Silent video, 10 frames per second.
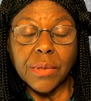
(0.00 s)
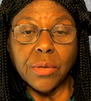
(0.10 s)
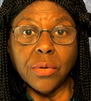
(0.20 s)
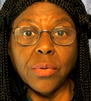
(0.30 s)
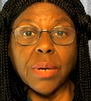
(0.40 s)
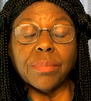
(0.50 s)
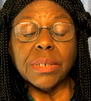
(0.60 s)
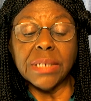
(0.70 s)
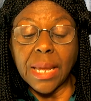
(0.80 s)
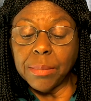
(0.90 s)
You
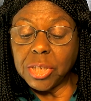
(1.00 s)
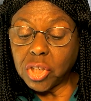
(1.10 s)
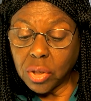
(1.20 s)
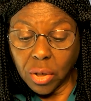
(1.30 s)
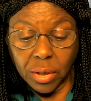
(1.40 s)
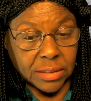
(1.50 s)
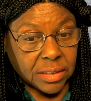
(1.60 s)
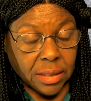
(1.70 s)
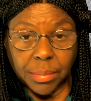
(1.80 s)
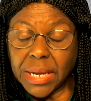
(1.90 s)
have damaged your lungs
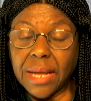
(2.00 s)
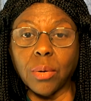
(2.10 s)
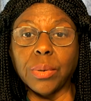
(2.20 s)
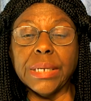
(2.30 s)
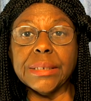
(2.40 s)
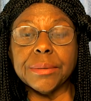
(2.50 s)
some kind of way.